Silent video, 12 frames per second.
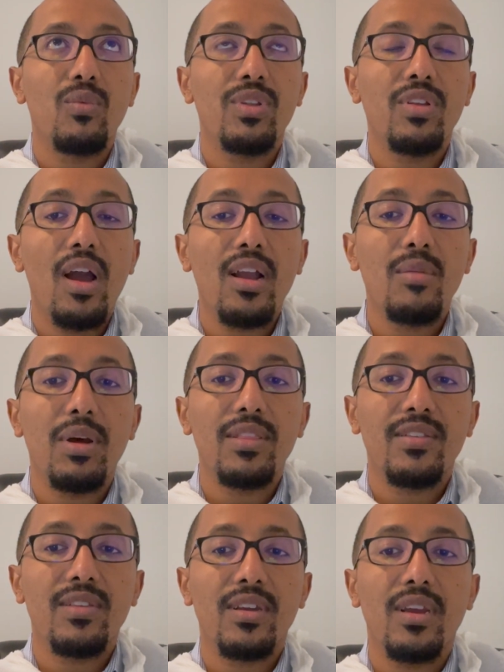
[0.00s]
talk about
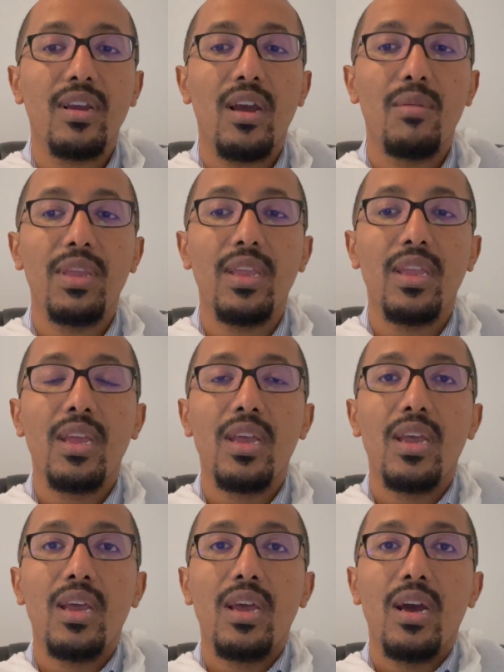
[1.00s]
the second coming,
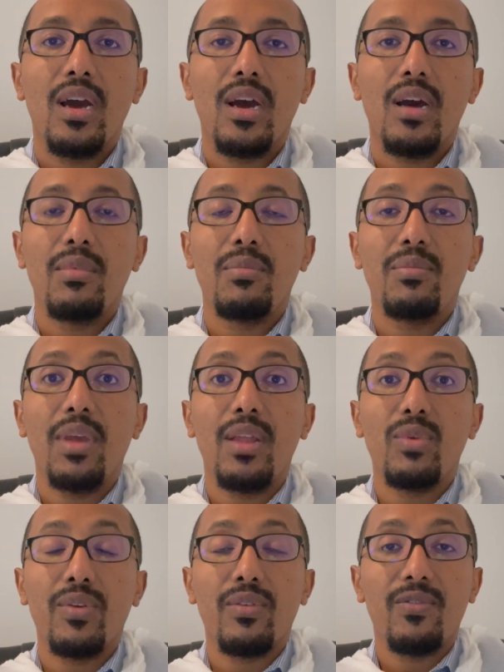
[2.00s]
and
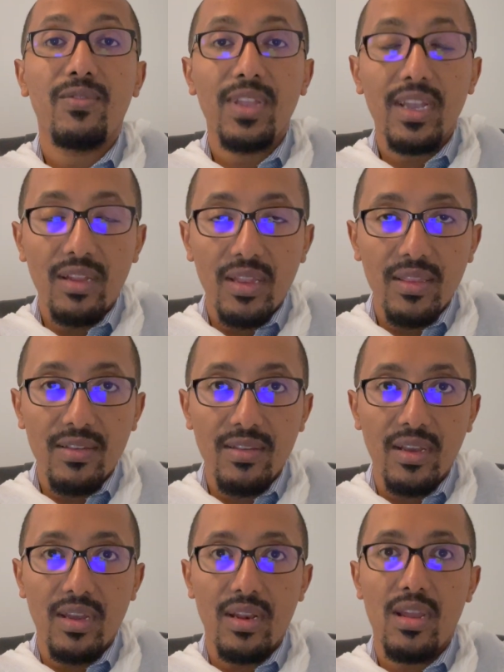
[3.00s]
we reflect on the
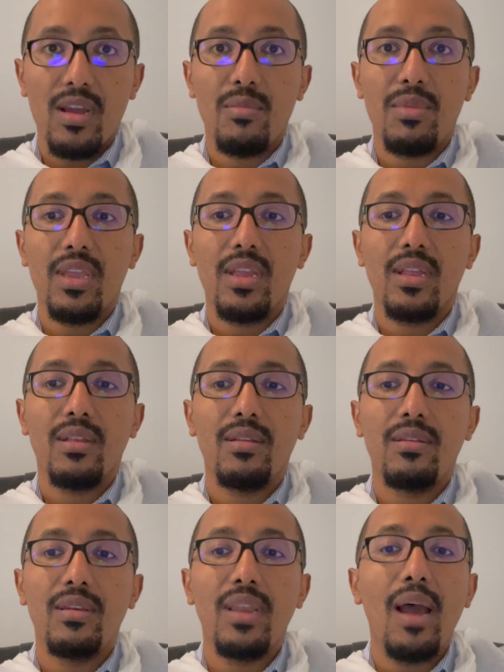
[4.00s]
second coming,
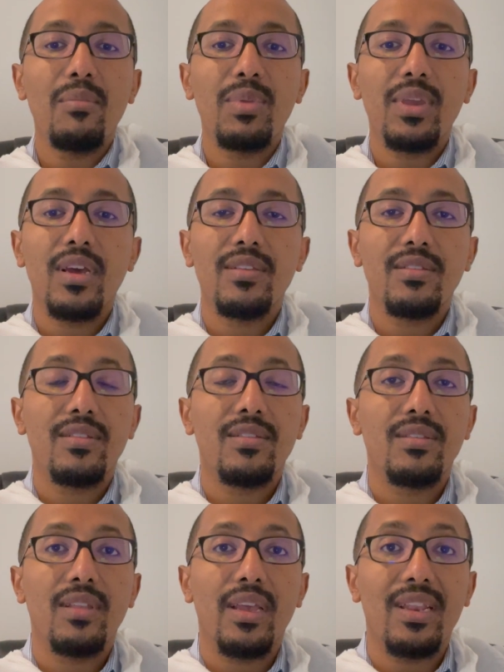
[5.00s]
not because
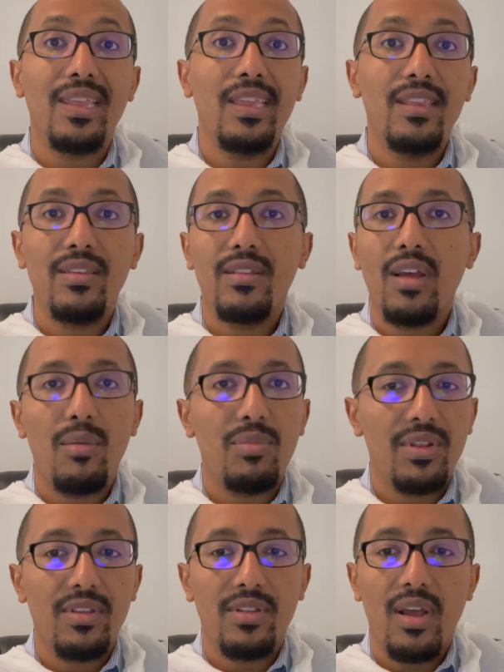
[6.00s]
it's like an easy
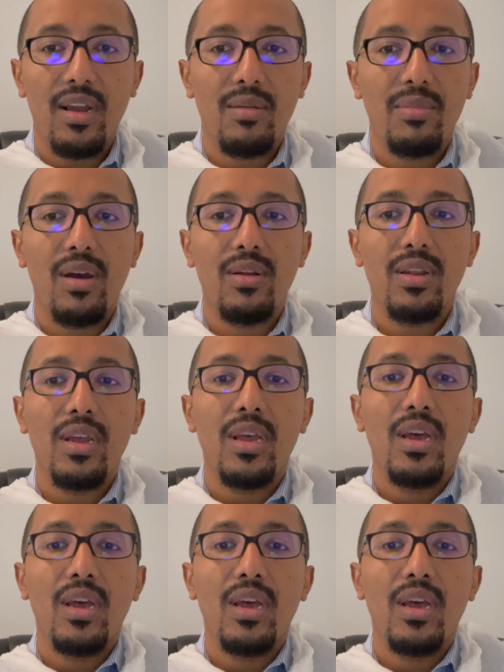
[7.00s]
topic to talk about,